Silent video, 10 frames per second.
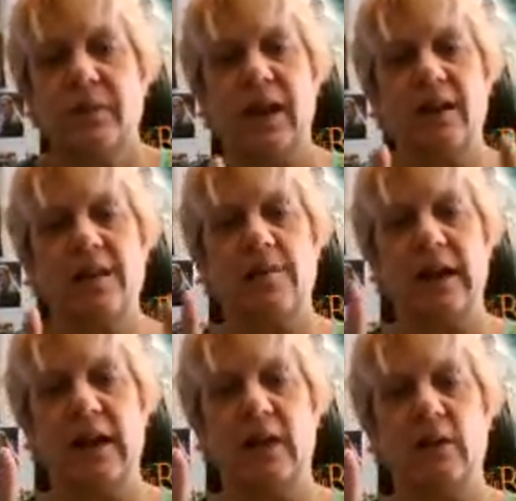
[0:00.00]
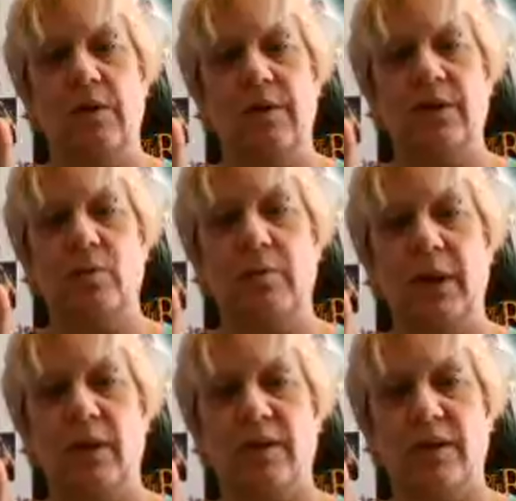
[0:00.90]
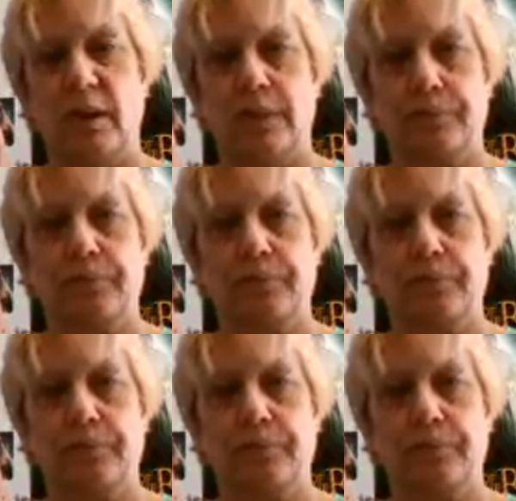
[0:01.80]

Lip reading: That's about this big or so.